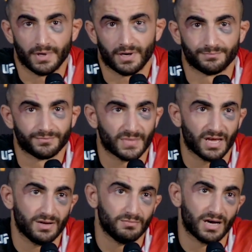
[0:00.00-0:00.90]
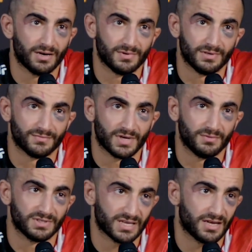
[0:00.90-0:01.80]
yeah, anybody, man.
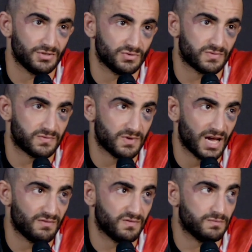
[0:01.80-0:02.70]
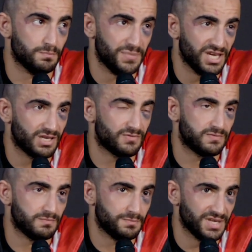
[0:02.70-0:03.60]
I'm excited to have big
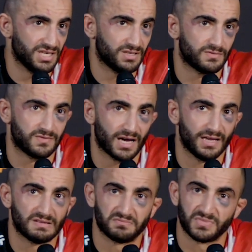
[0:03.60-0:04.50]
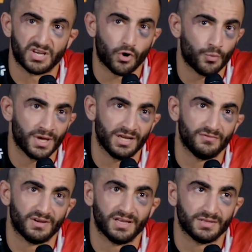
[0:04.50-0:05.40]
fight,
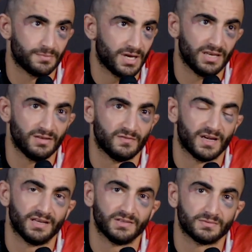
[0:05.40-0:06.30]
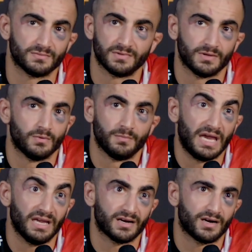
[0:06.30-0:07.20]
co-main event, main event, you know,
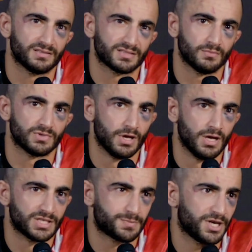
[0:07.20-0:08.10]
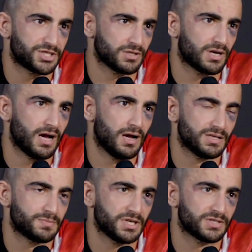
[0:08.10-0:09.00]
main card, some special
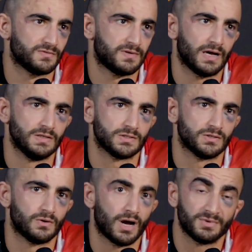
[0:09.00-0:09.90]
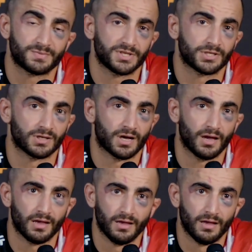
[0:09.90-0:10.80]
guy, special fights. You know, I'm a special
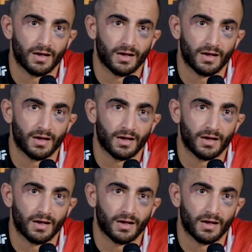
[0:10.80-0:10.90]
guy.